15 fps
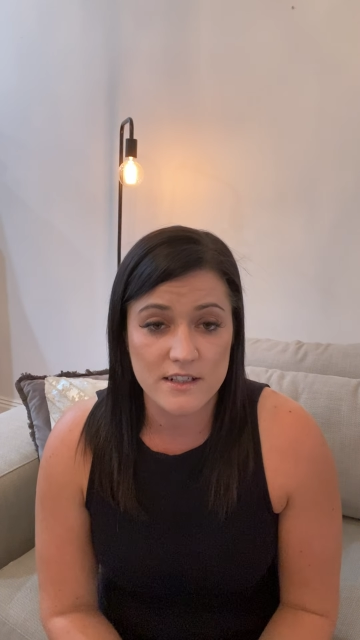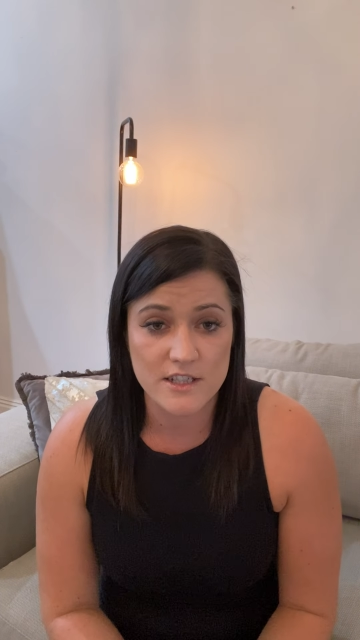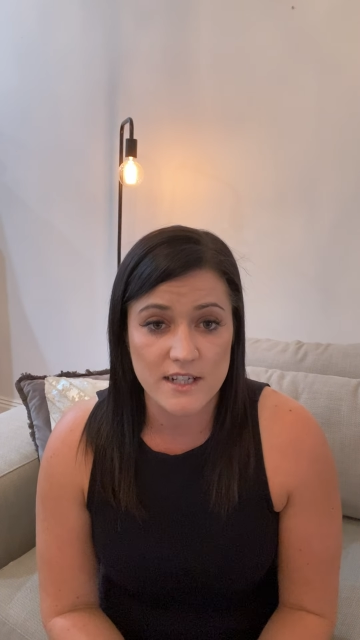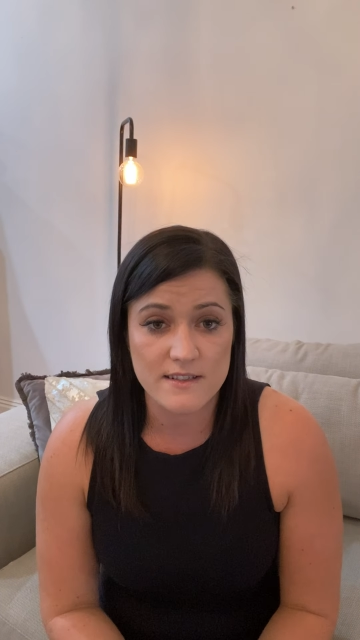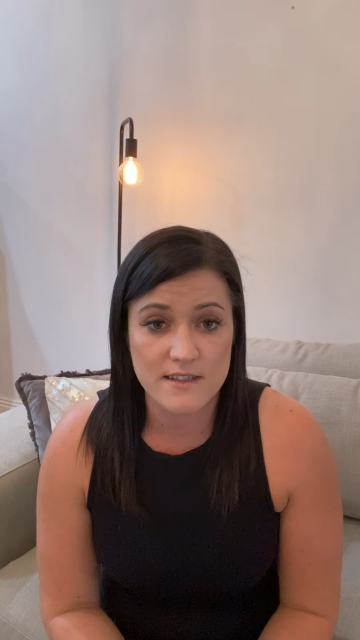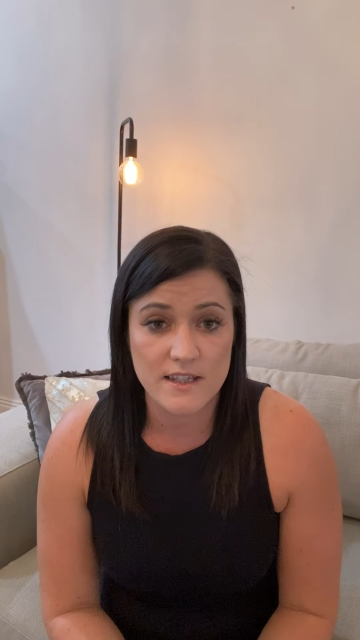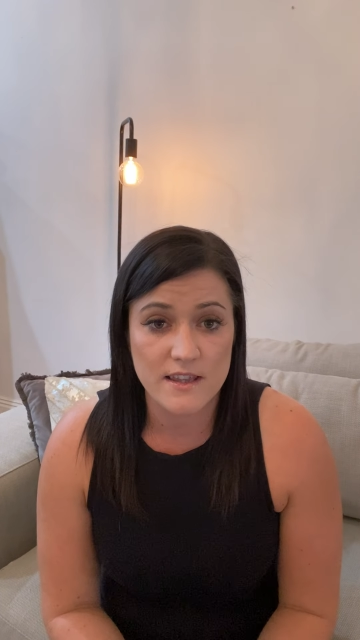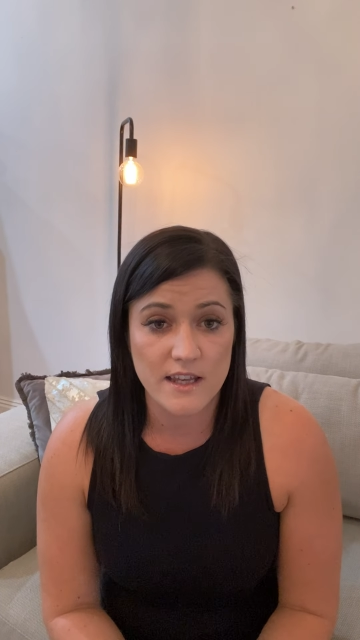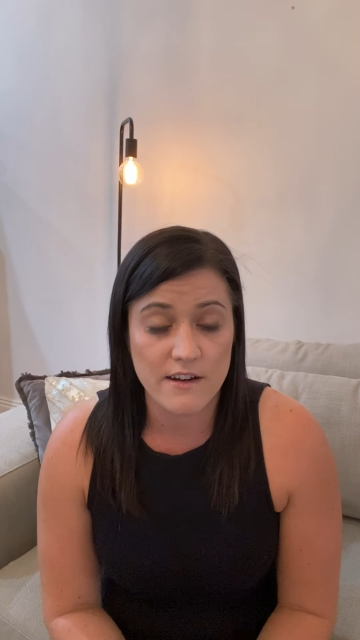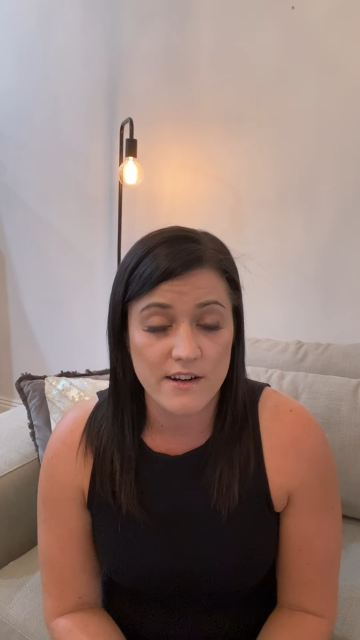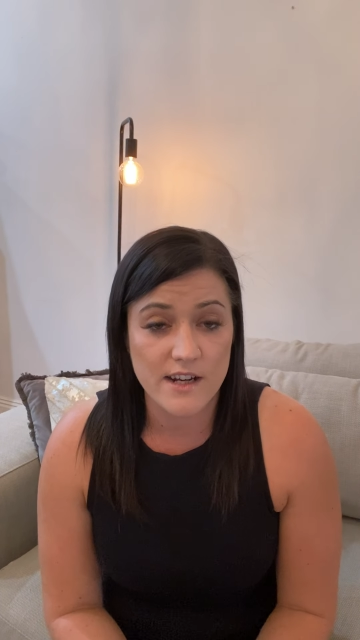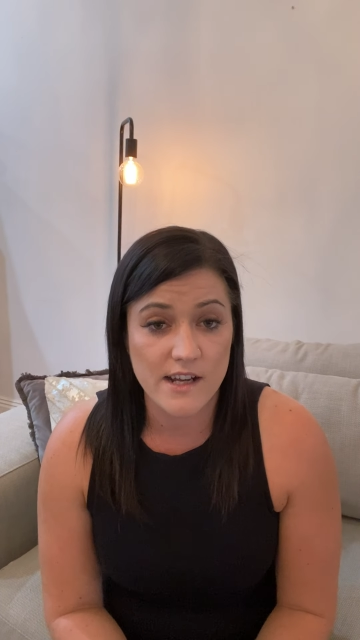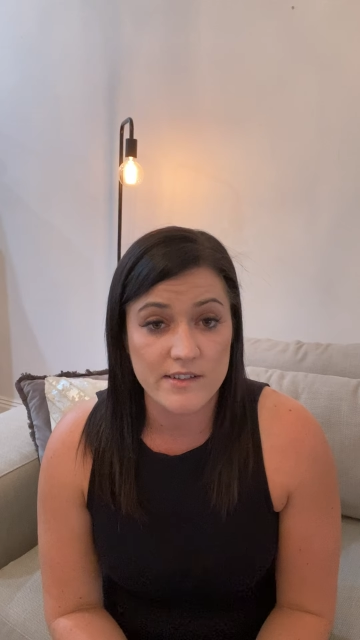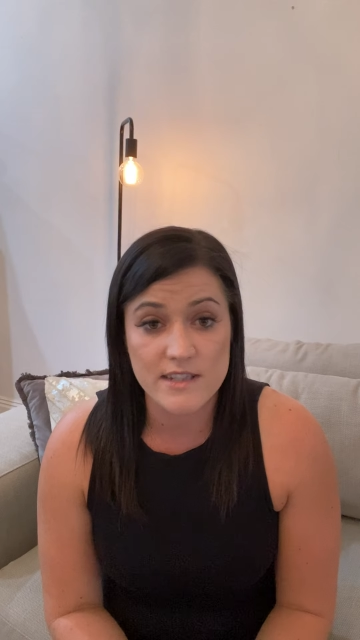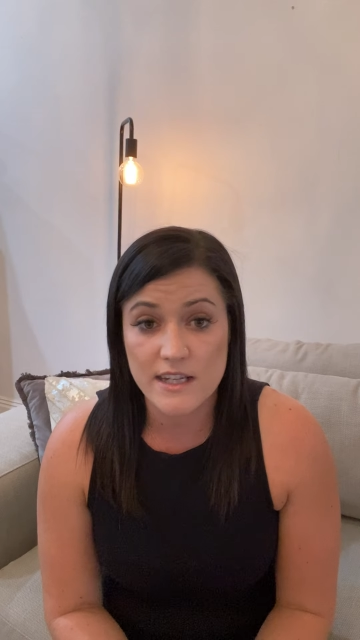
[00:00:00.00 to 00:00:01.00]
Jesse. They're
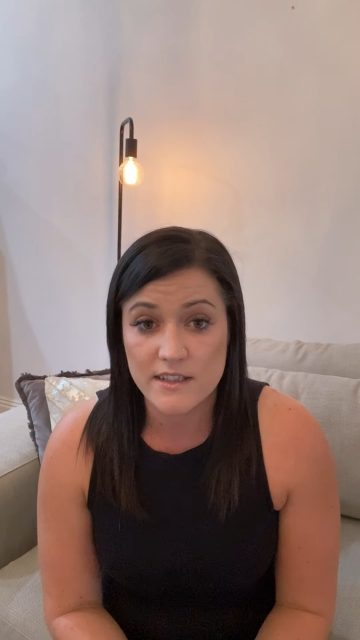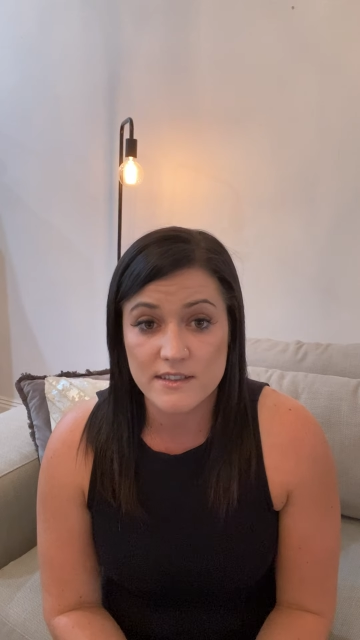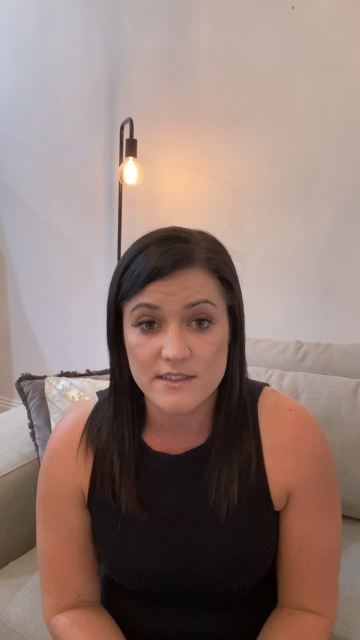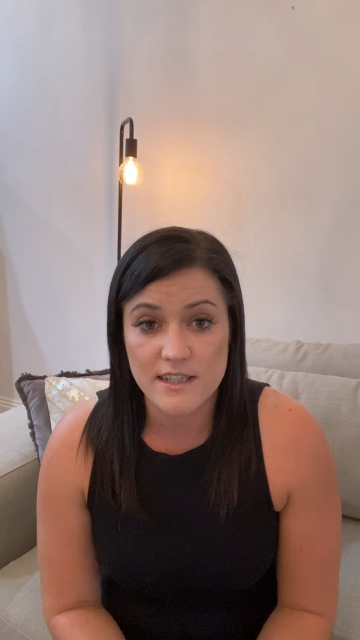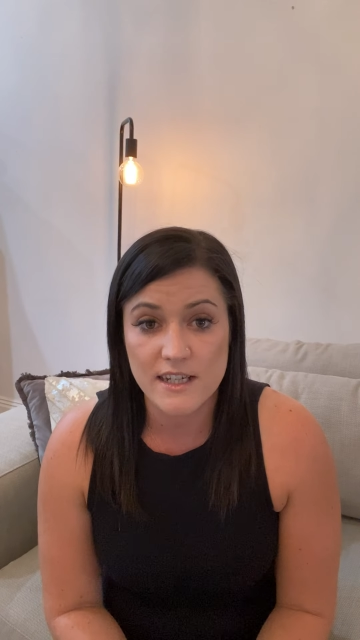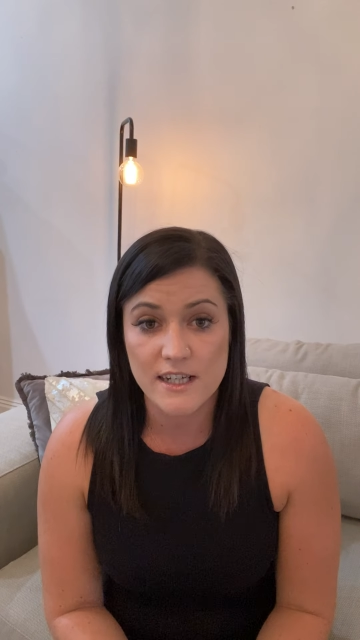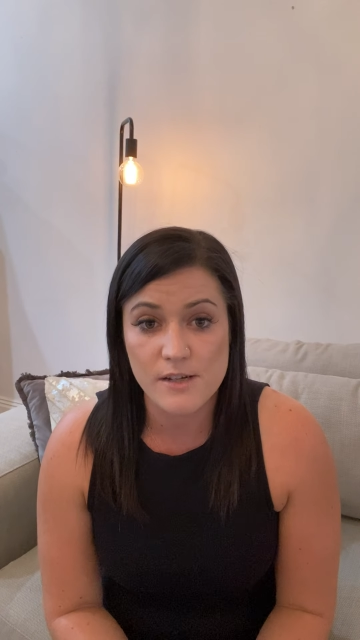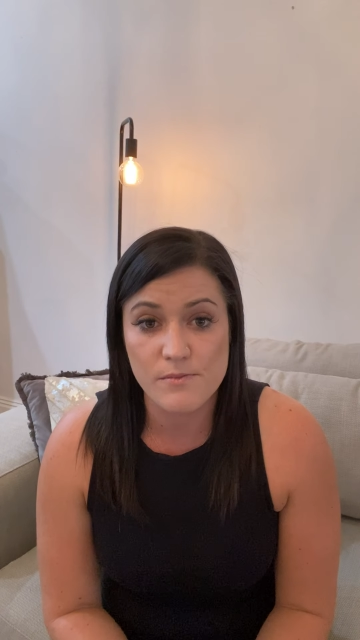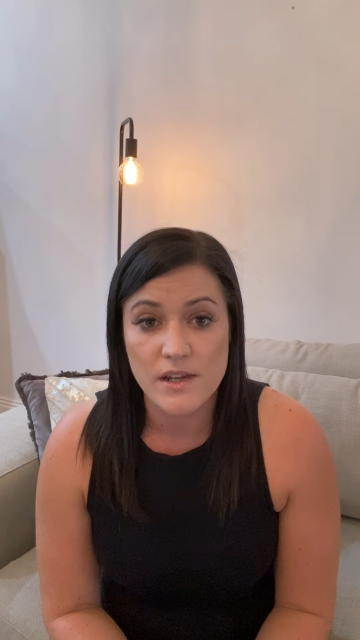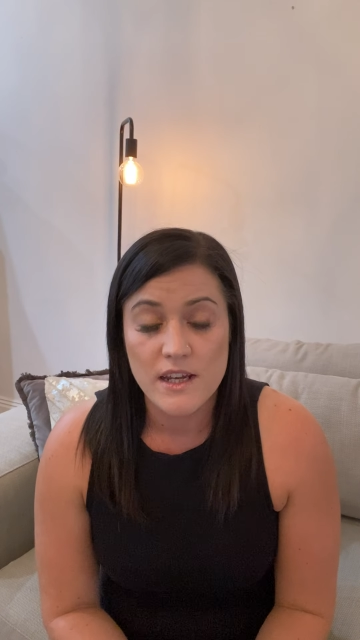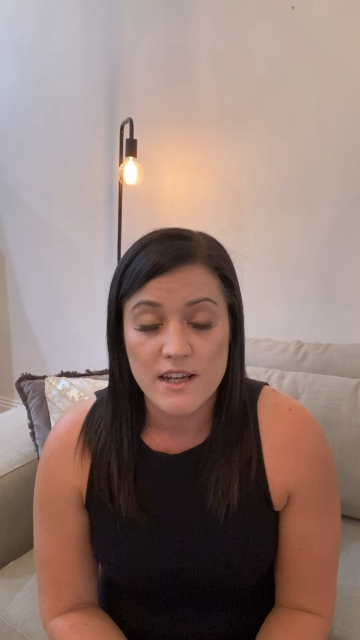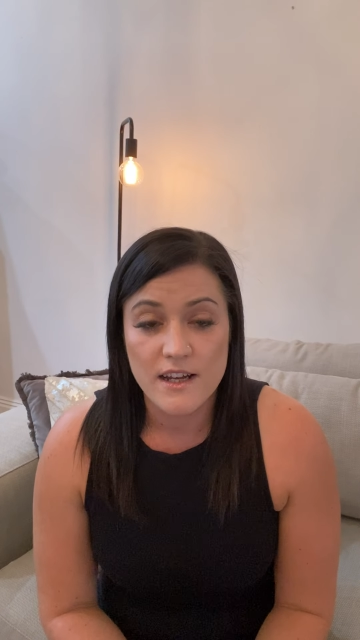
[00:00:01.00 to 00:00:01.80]
in our tenant team.